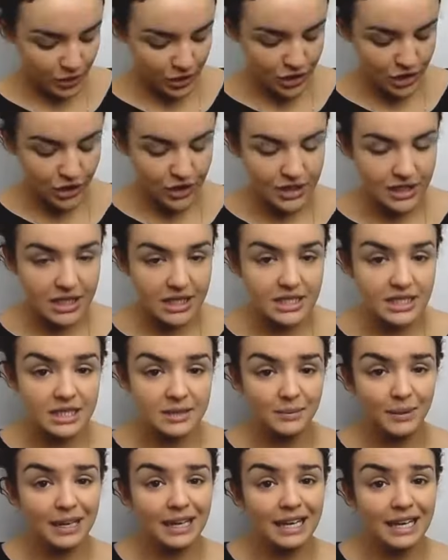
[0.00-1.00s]
brush, use this
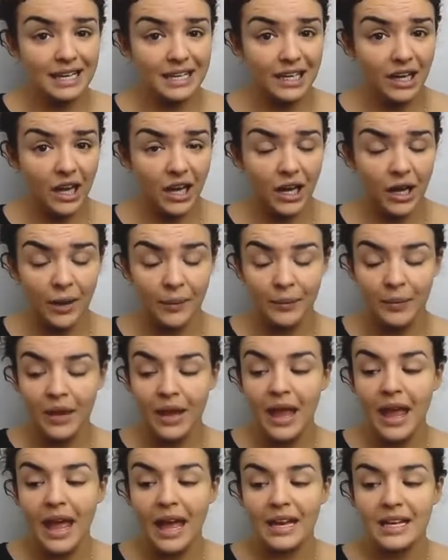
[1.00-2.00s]
as my lid colour.
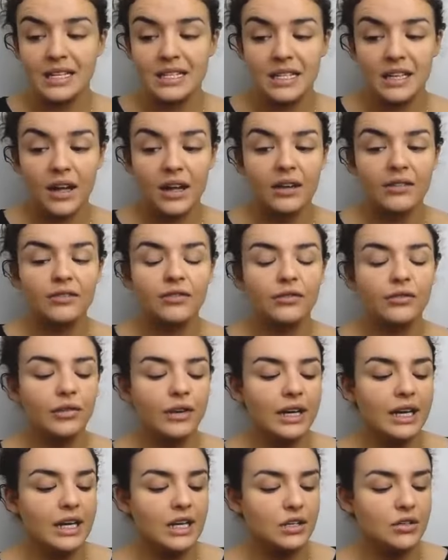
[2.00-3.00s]
And it's a kind of
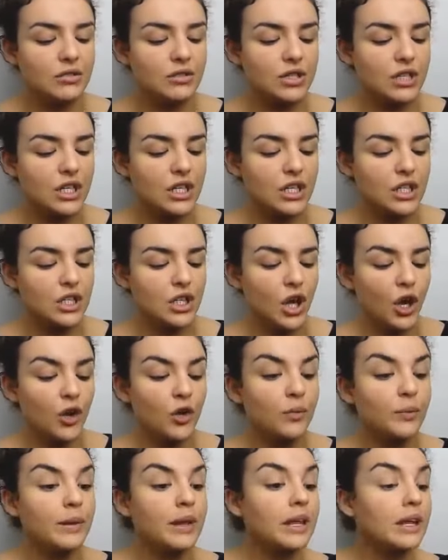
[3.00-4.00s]
really interesting
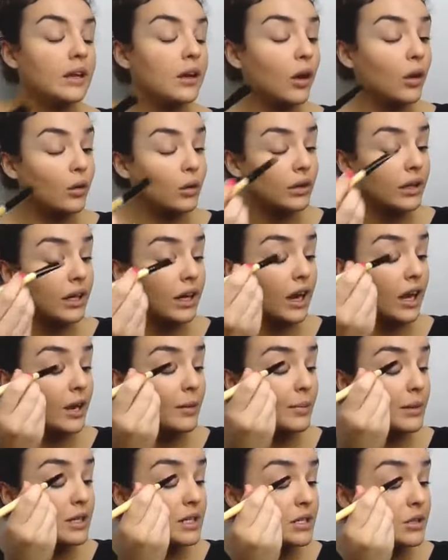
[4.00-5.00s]
taupey goldy
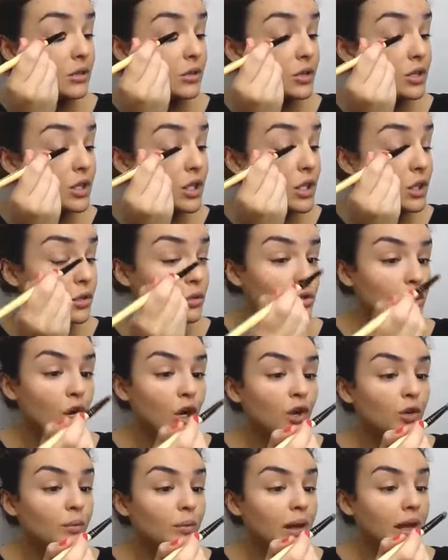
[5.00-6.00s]
colour, but it's not too
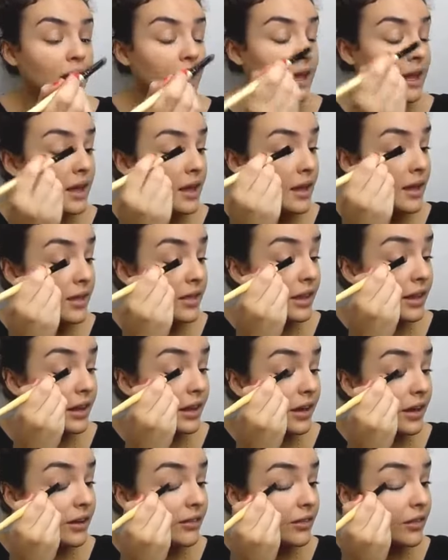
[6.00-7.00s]
taupey that
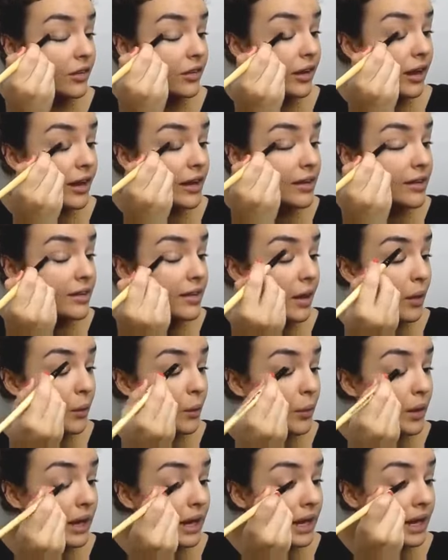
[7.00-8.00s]
it kind of creates
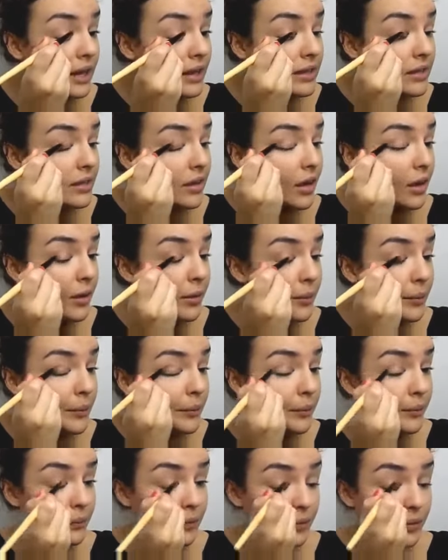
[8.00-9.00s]
that weird
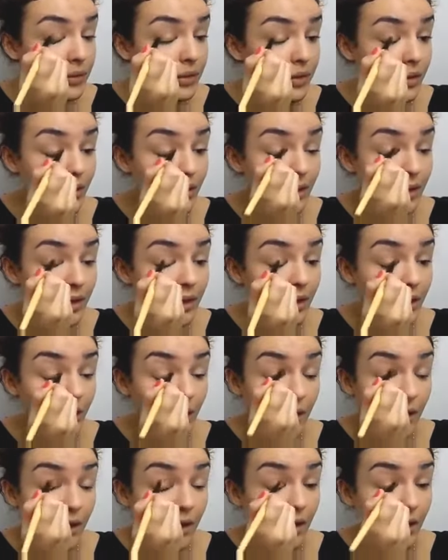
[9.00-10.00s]

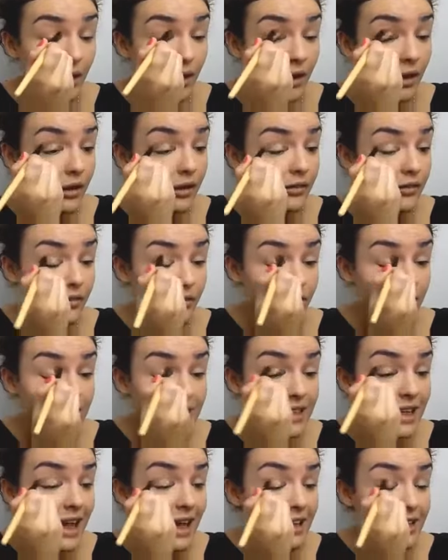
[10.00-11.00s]
kind of
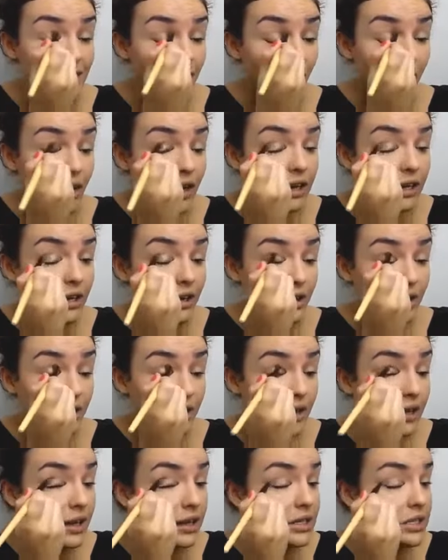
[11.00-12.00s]
dead eye
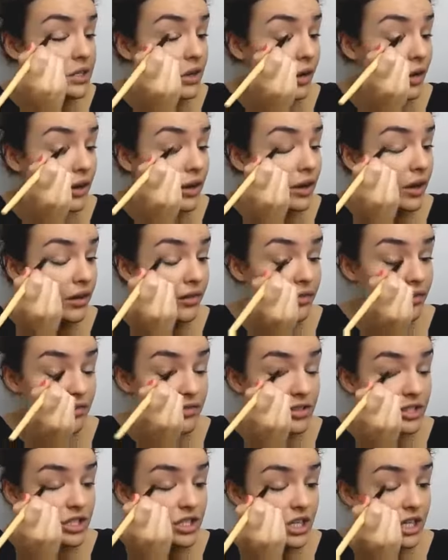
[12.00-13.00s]
look. It's got enough
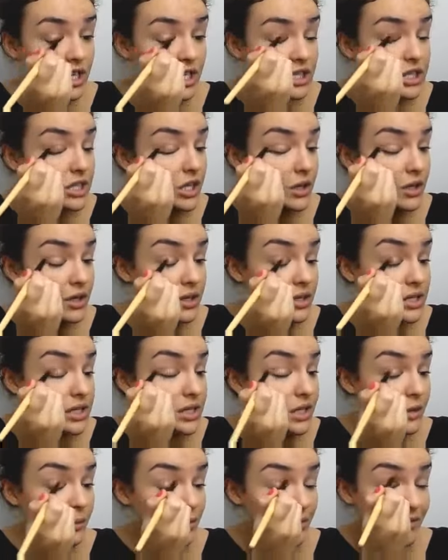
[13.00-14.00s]
of a sheen to it to
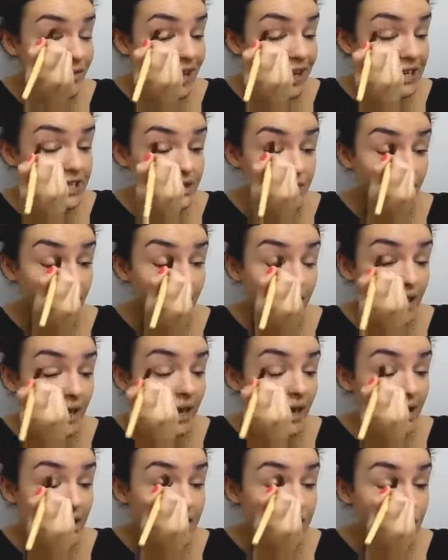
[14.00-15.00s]
still be
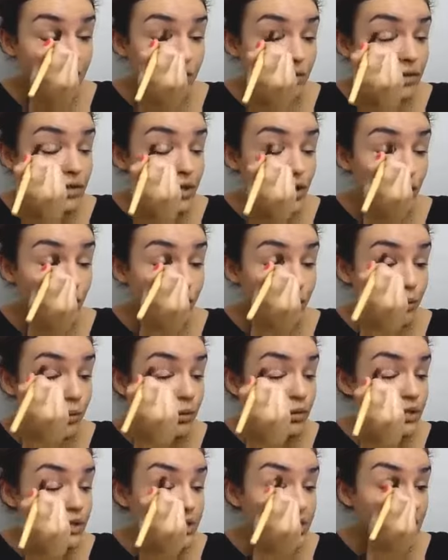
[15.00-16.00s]
flattering, and it's not too
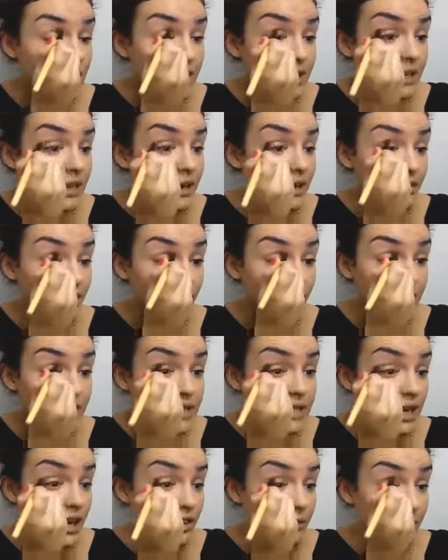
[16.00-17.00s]
bronzy that it kind of
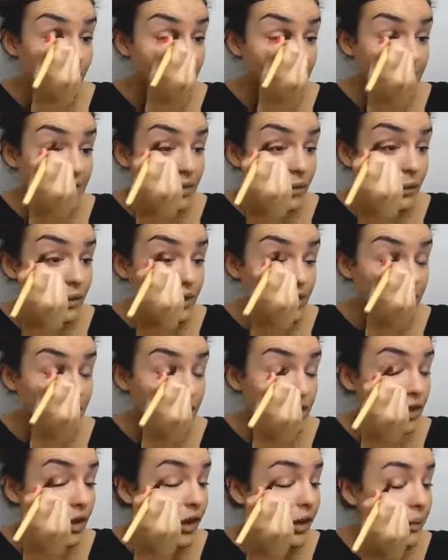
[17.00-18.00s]
looks out of place in the
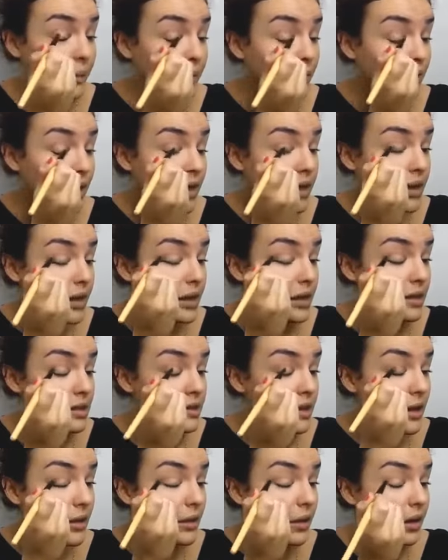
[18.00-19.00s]
winter time.
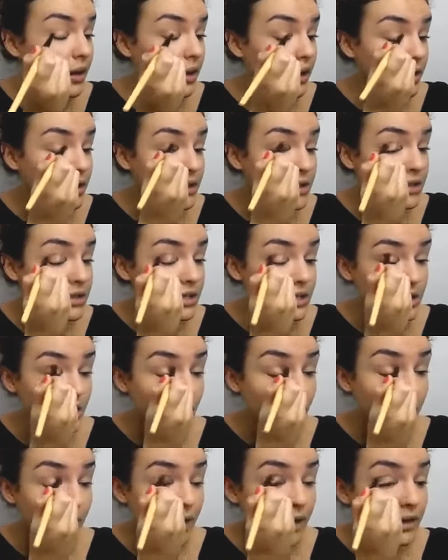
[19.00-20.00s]
So I like to just
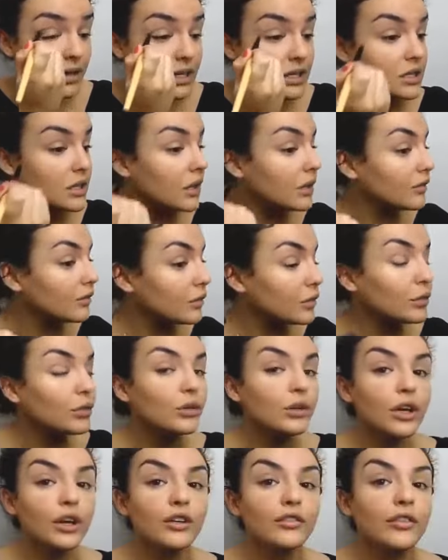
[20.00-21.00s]
apply this kind of
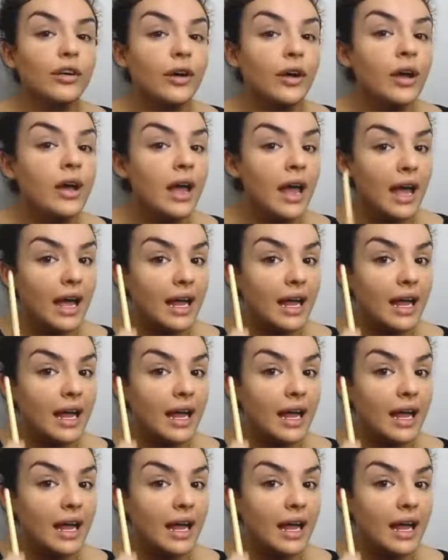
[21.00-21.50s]
all over,